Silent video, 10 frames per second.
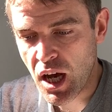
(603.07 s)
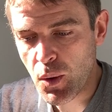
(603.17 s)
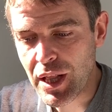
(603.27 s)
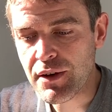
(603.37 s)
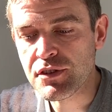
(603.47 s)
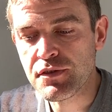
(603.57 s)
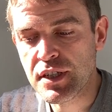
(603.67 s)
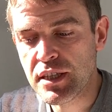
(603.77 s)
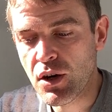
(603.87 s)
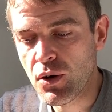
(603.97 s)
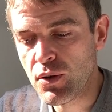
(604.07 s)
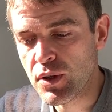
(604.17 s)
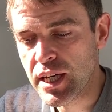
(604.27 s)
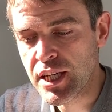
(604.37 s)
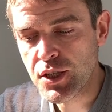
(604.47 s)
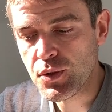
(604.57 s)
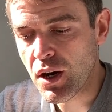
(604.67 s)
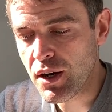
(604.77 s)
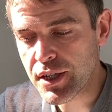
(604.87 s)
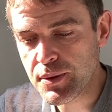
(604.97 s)
I will have to fill in the hole. You
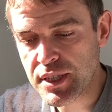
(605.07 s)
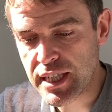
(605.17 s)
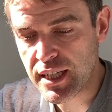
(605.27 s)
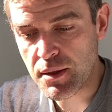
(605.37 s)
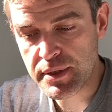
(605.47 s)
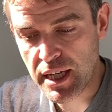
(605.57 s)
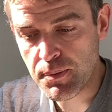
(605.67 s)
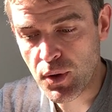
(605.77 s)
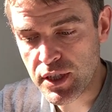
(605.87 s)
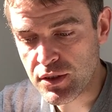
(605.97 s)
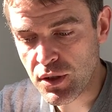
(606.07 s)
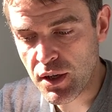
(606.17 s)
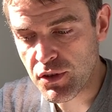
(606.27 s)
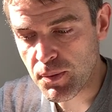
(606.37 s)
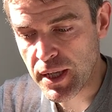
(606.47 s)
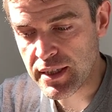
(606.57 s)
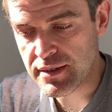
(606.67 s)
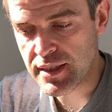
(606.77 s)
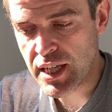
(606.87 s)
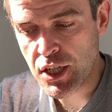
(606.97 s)
can't go digging up dead bodies all over the
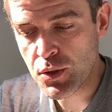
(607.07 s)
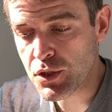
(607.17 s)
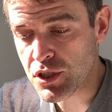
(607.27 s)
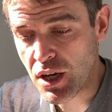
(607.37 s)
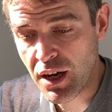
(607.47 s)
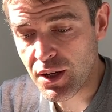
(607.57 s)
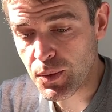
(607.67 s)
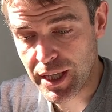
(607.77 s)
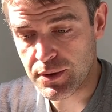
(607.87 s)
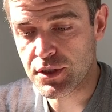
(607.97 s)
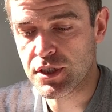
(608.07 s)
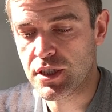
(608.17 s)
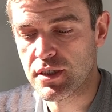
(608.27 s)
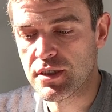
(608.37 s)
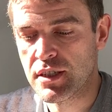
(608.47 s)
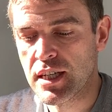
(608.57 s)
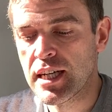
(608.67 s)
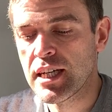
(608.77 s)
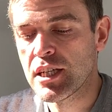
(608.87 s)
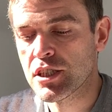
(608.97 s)
place. You just can't without a shirt.
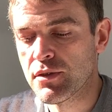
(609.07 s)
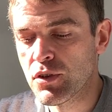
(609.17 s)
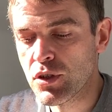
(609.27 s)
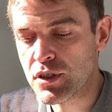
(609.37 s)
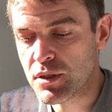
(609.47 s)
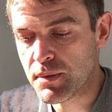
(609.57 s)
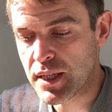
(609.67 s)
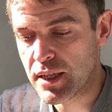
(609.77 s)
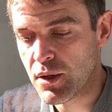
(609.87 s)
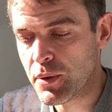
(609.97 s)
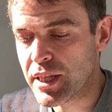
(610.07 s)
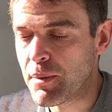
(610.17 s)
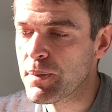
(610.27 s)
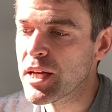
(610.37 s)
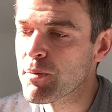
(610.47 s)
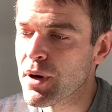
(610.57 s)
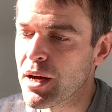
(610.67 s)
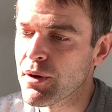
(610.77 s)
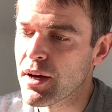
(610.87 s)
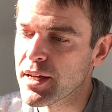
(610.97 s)
Shovel looked at me with that big
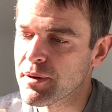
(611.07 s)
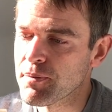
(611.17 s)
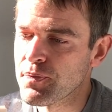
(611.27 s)
brown eye.